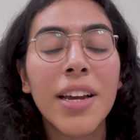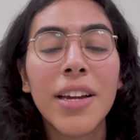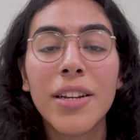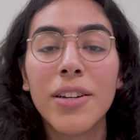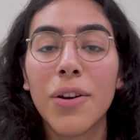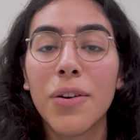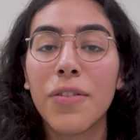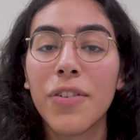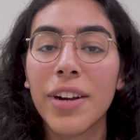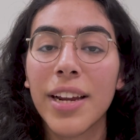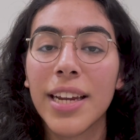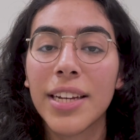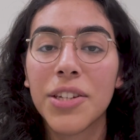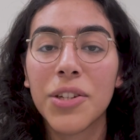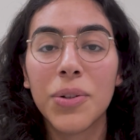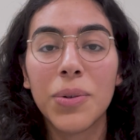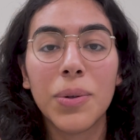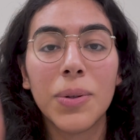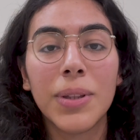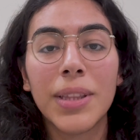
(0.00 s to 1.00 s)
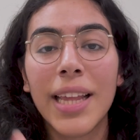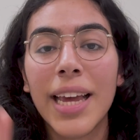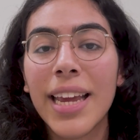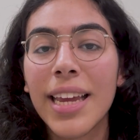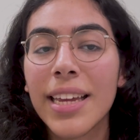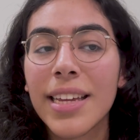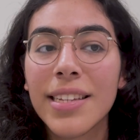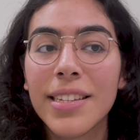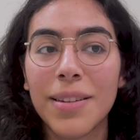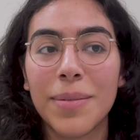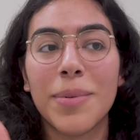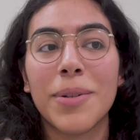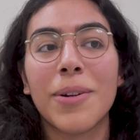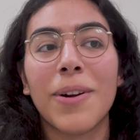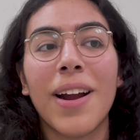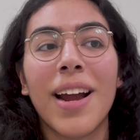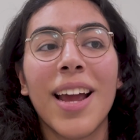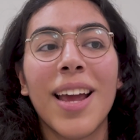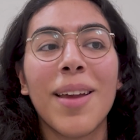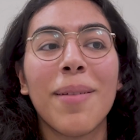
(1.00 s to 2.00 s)
Don't forget to like,
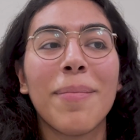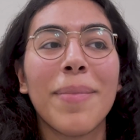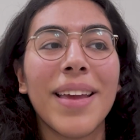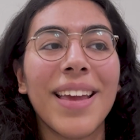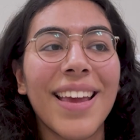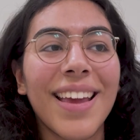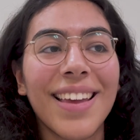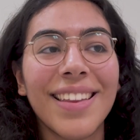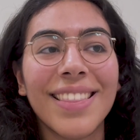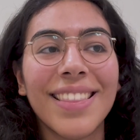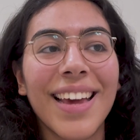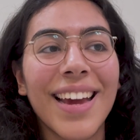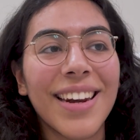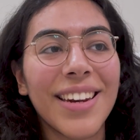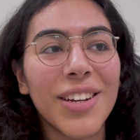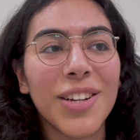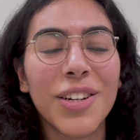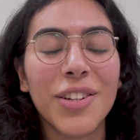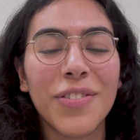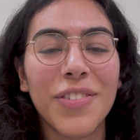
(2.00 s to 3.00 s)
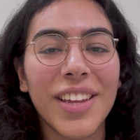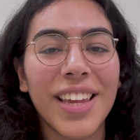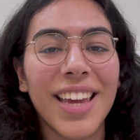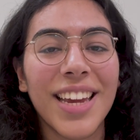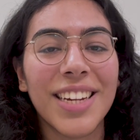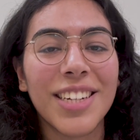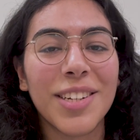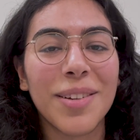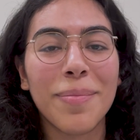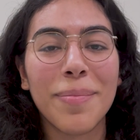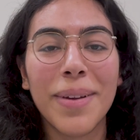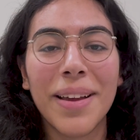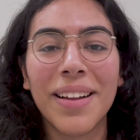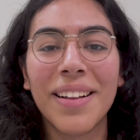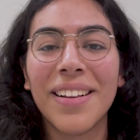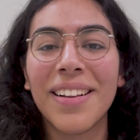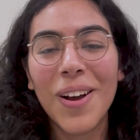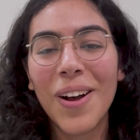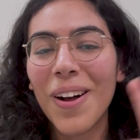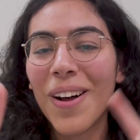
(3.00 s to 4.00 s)
subscribe, hit that notification
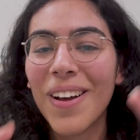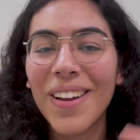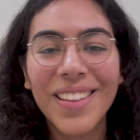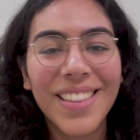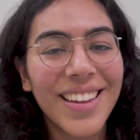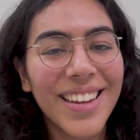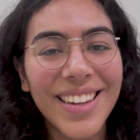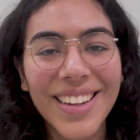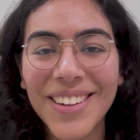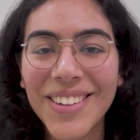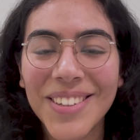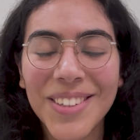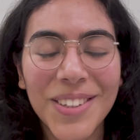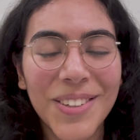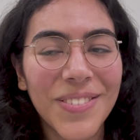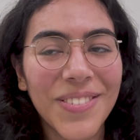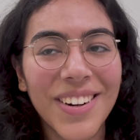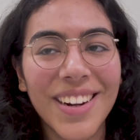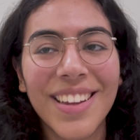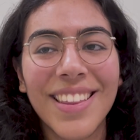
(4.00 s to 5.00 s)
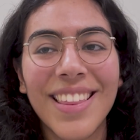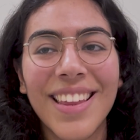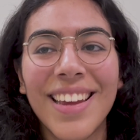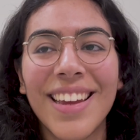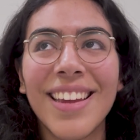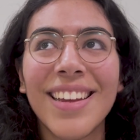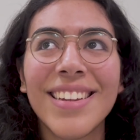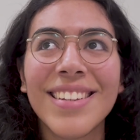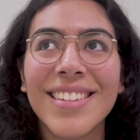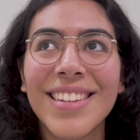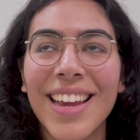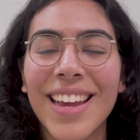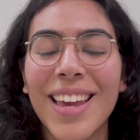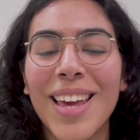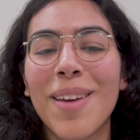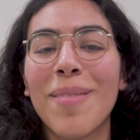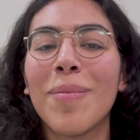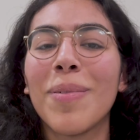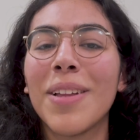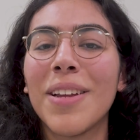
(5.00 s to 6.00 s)
bell, all the YouTuber things. I
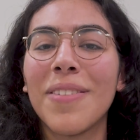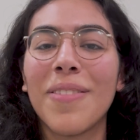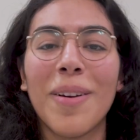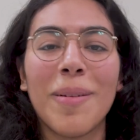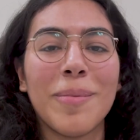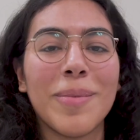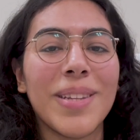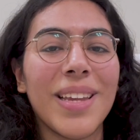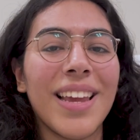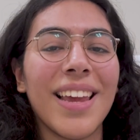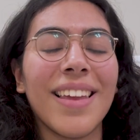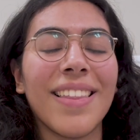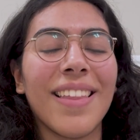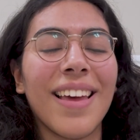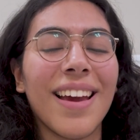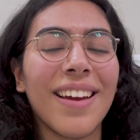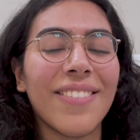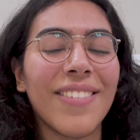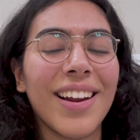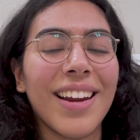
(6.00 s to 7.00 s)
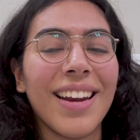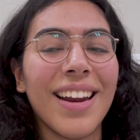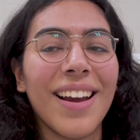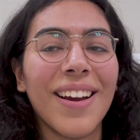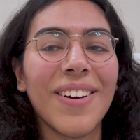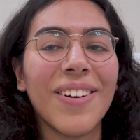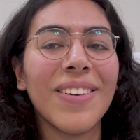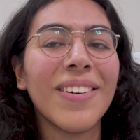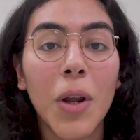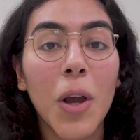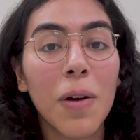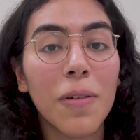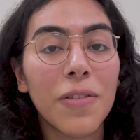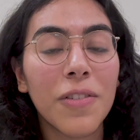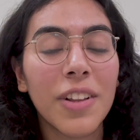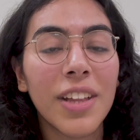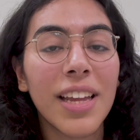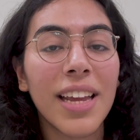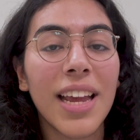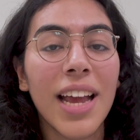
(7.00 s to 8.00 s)
can't believe I'm saying that right now.
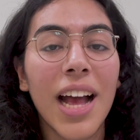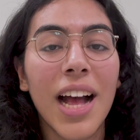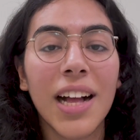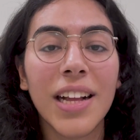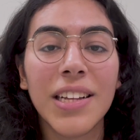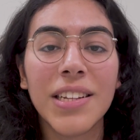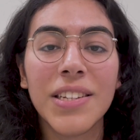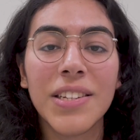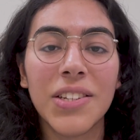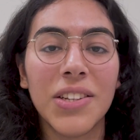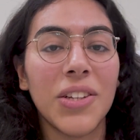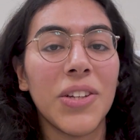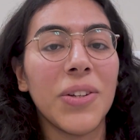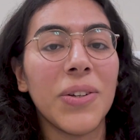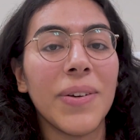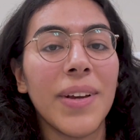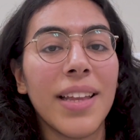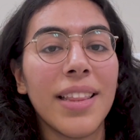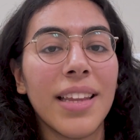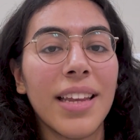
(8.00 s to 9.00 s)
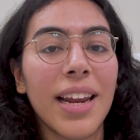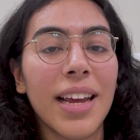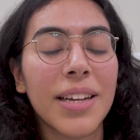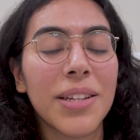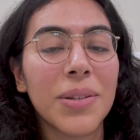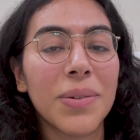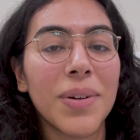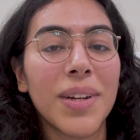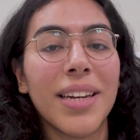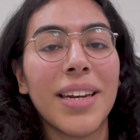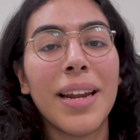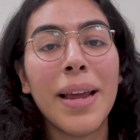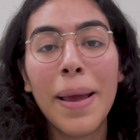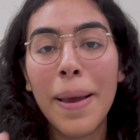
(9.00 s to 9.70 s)
Hopefully I'll see you in the next one.